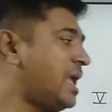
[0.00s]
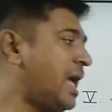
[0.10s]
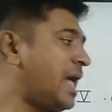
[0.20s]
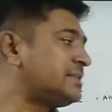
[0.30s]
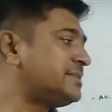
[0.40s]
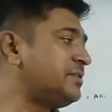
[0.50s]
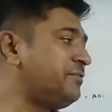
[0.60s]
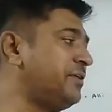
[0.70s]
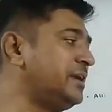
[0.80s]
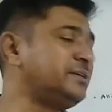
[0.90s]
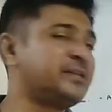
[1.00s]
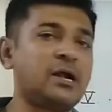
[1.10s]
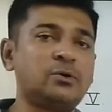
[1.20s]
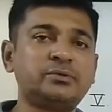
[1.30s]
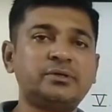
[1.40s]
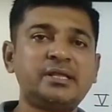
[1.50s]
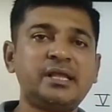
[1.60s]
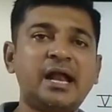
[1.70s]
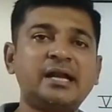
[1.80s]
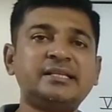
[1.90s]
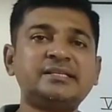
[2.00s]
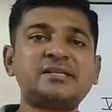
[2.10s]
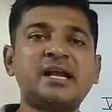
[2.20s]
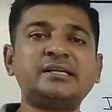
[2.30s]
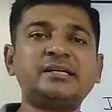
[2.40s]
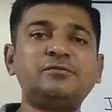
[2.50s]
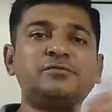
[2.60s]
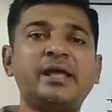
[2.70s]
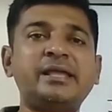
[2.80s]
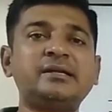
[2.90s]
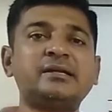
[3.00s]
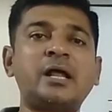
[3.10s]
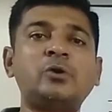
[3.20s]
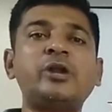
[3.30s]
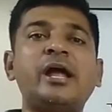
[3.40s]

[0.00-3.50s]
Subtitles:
as they wheeled round and they started flying round